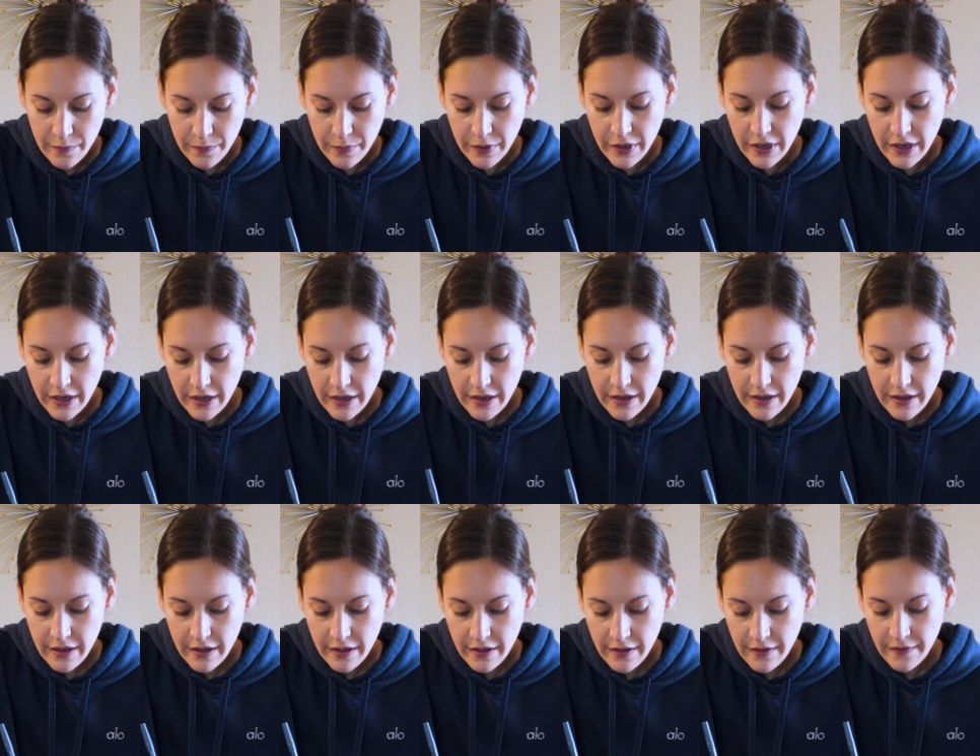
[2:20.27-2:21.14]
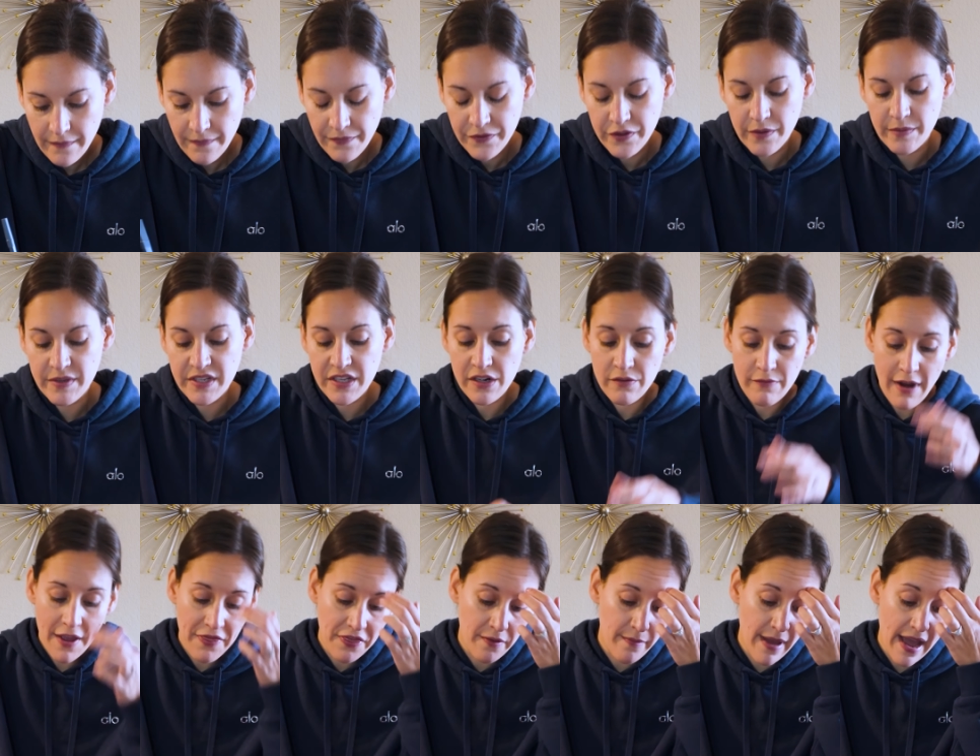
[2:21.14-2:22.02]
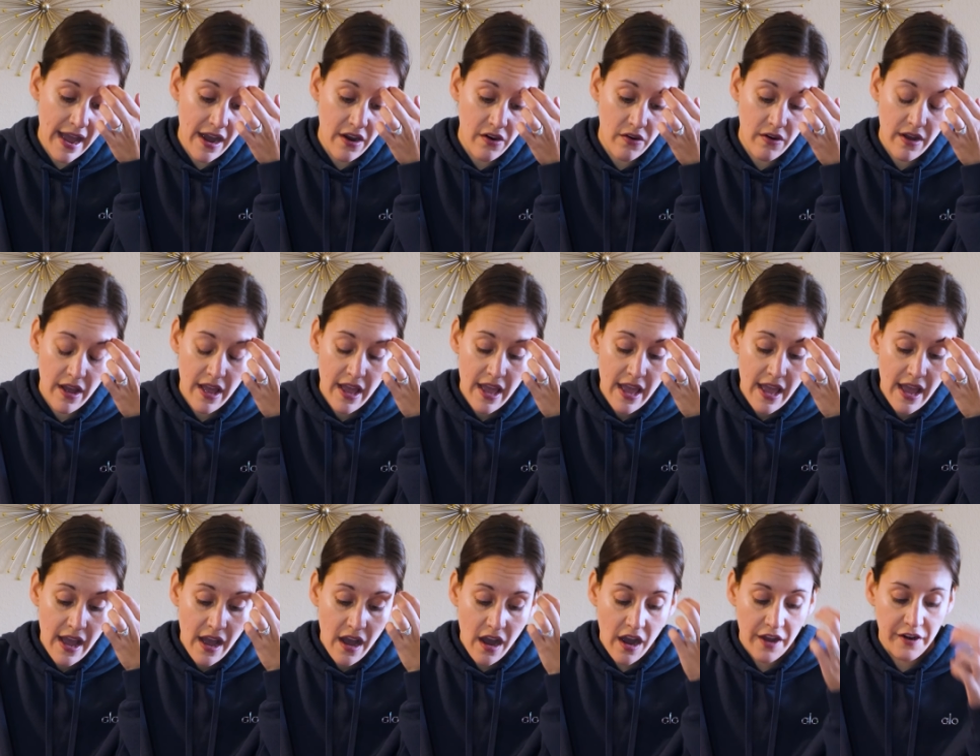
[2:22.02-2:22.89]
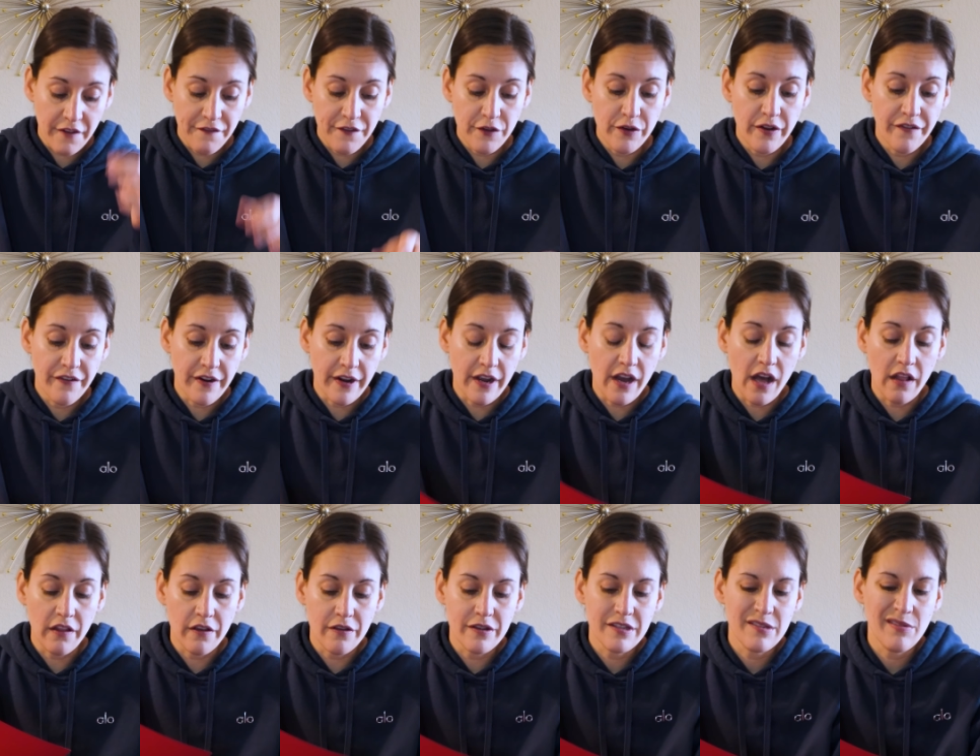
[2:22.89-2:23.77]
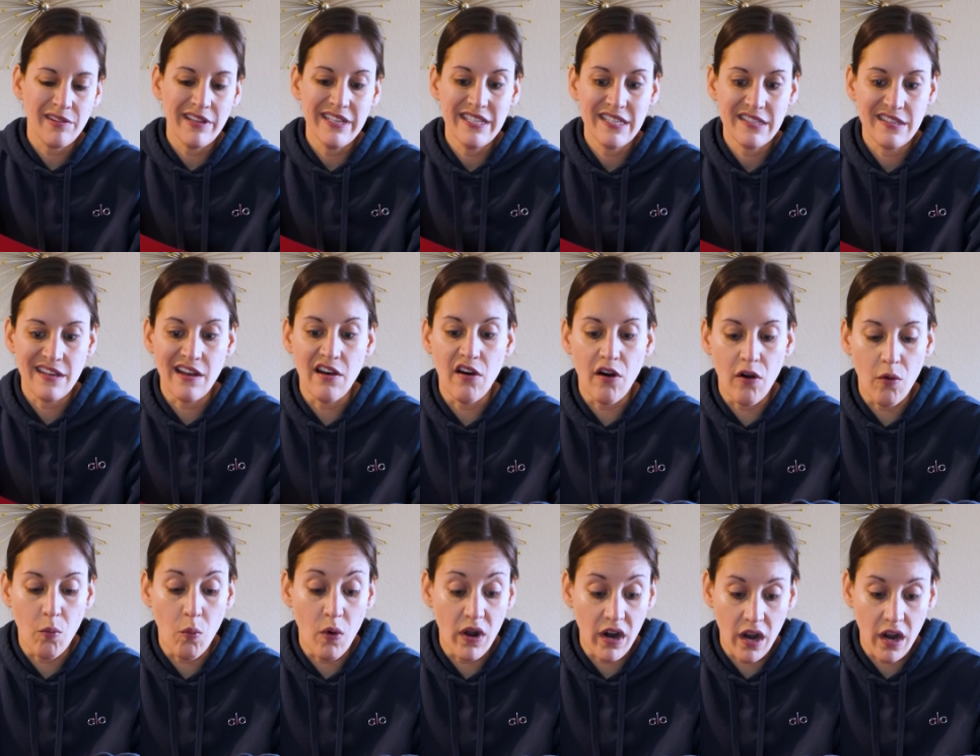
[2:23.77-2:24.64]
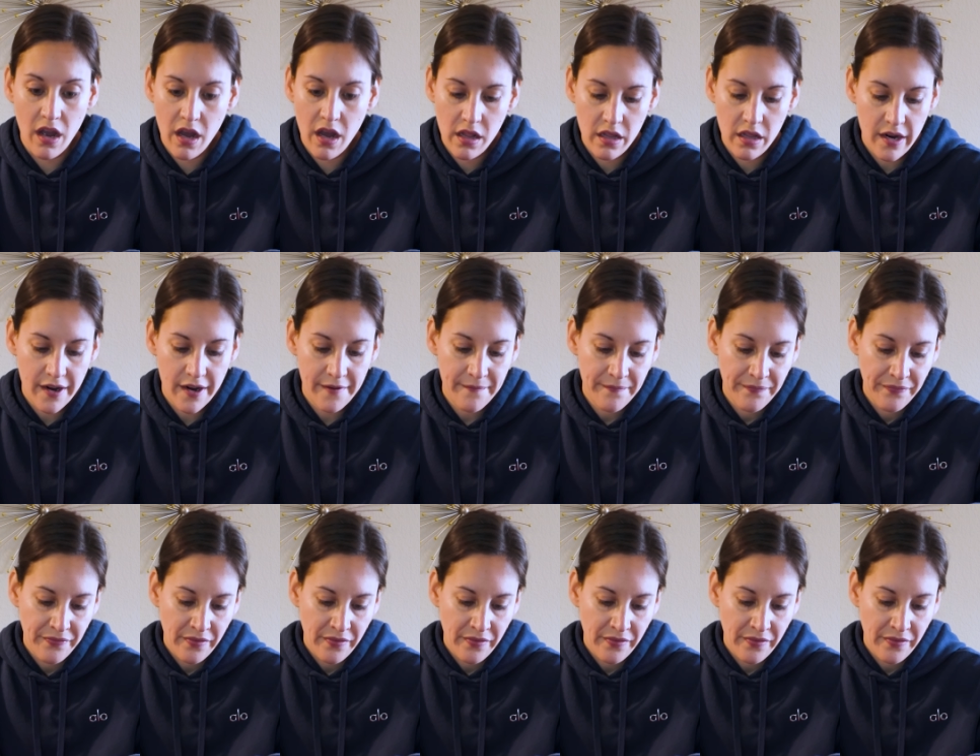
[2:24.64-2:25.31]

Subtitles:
book. So I'm just going to write them out on a few different colors, so at least it's not all one color.